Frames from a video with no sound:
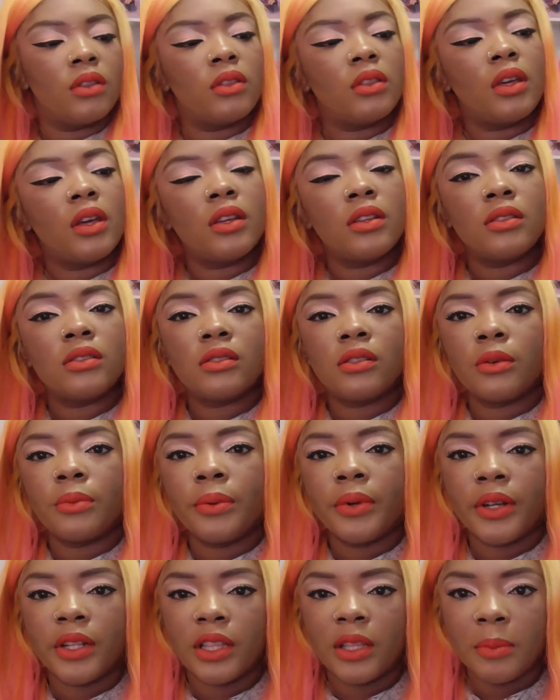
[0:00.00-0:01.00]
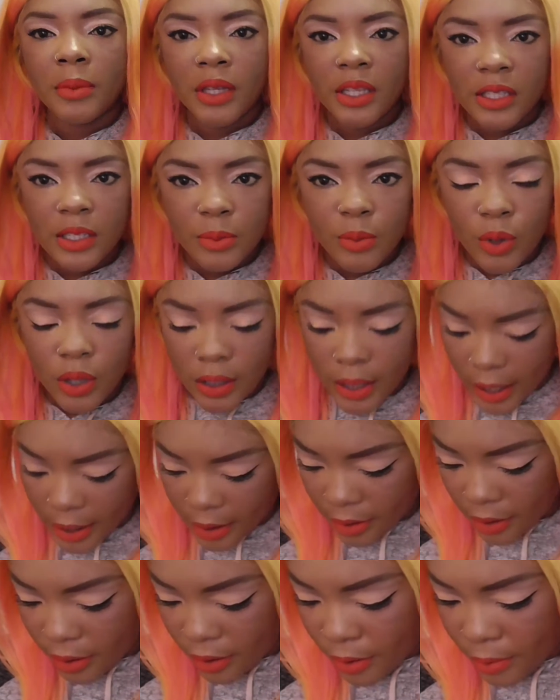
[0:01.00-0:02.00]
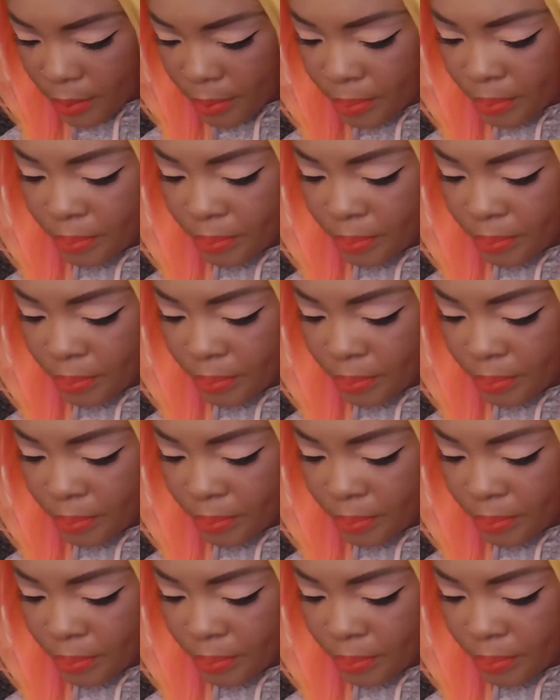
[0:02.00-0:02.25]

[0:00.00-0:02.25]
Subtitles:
That is so pretty. Let me get some more light in here.